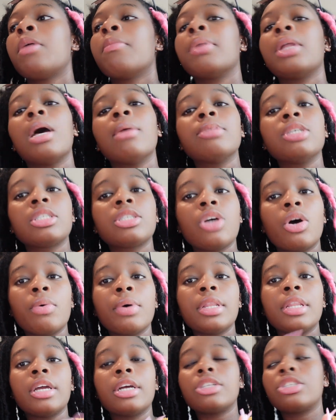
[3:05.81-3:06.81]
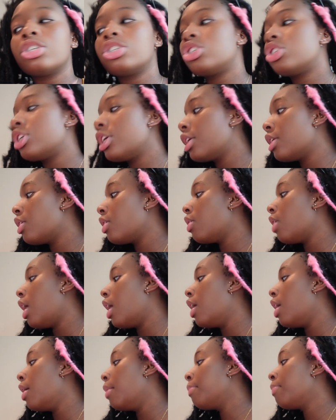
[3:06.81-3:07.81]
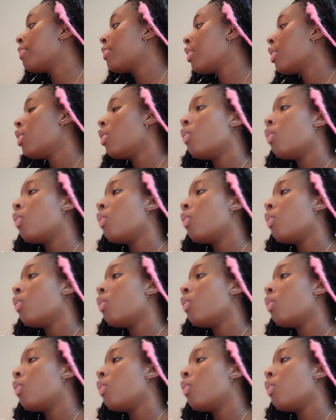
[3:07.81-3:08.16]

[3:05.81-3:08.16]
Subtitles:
but I'm just going there to chill.